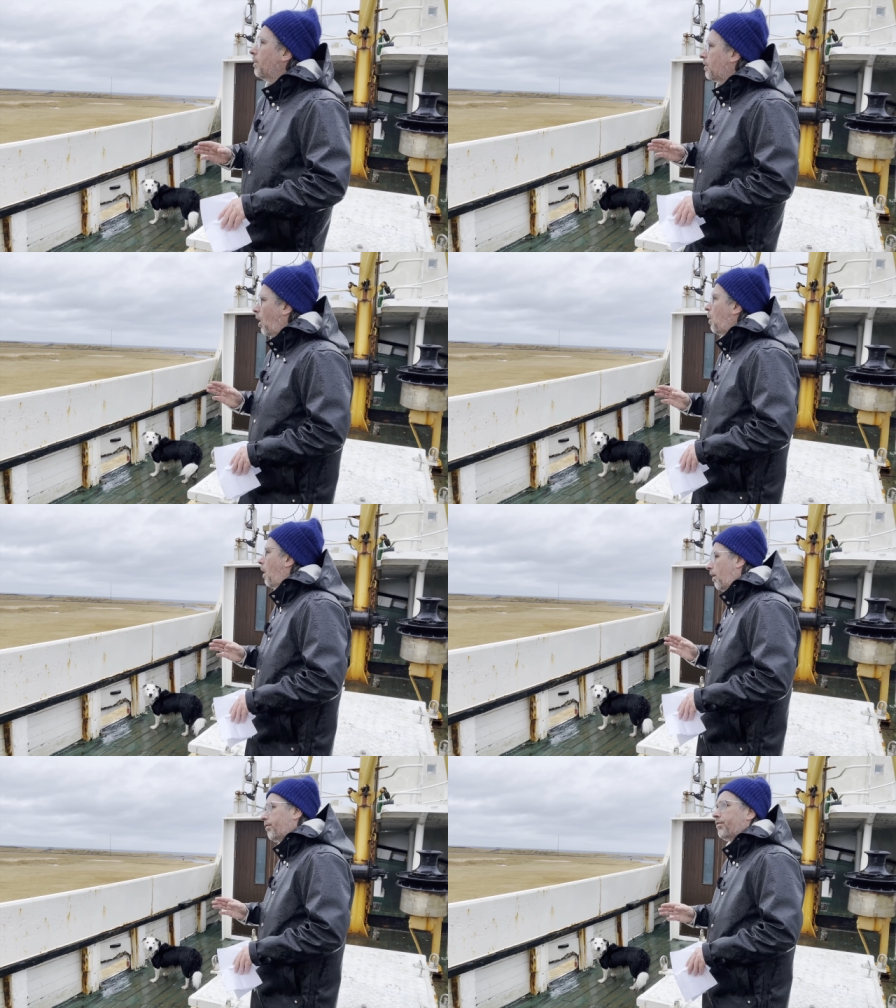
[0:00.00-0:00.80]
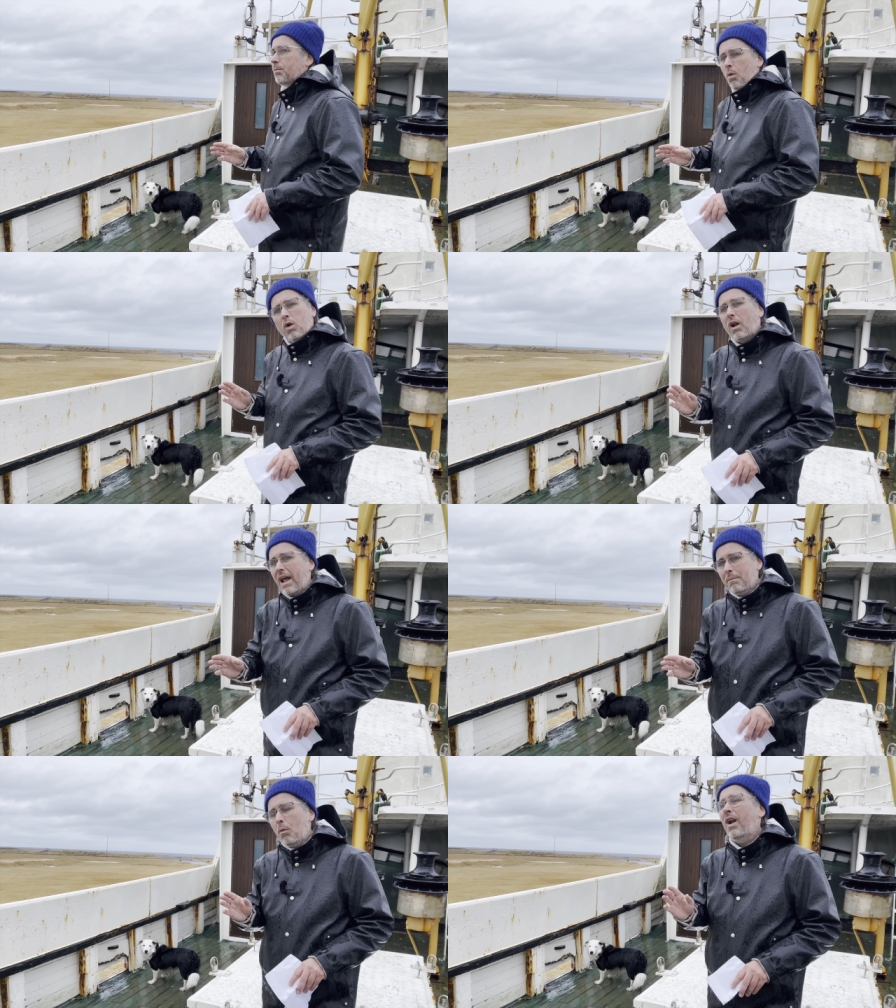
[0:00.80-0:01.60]
go off more
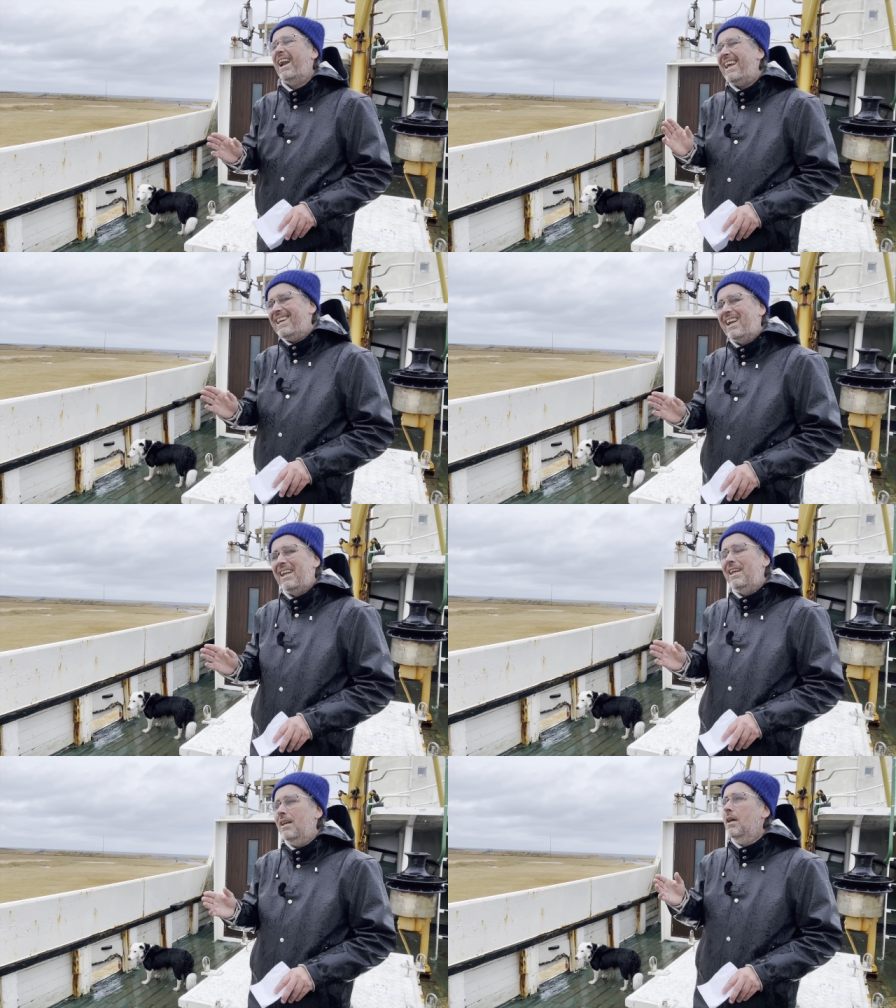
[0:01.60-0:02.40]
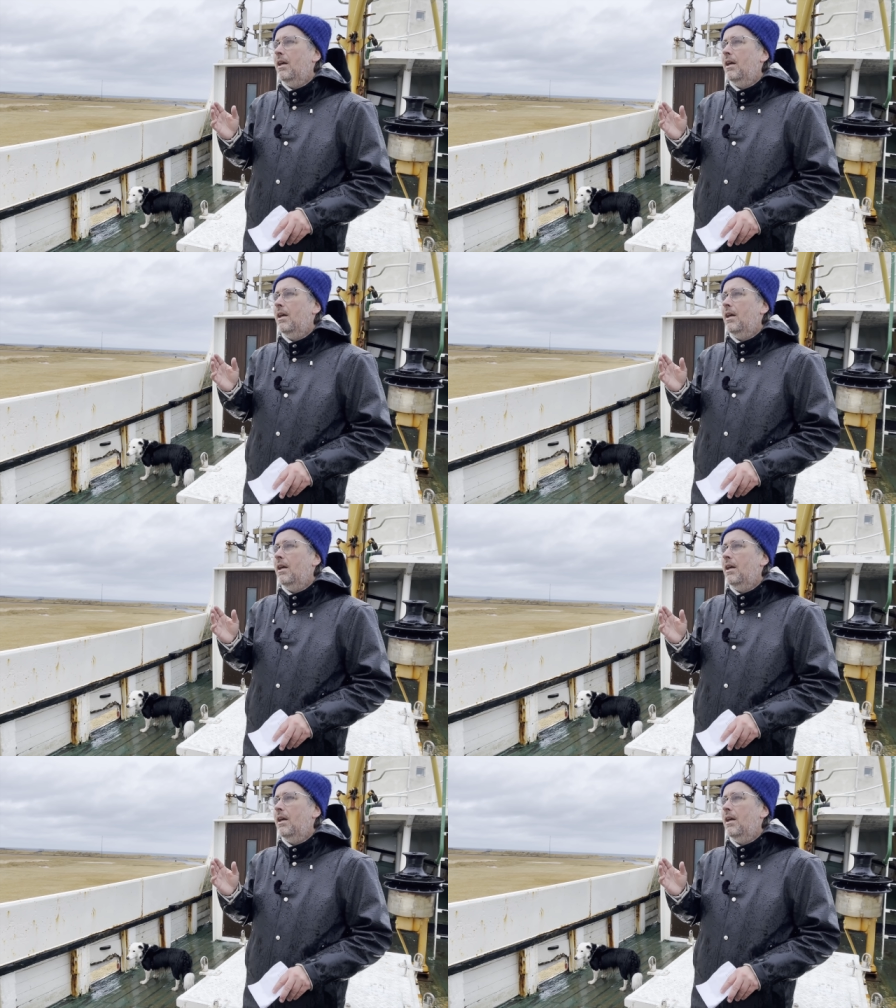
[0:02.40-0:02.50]
likely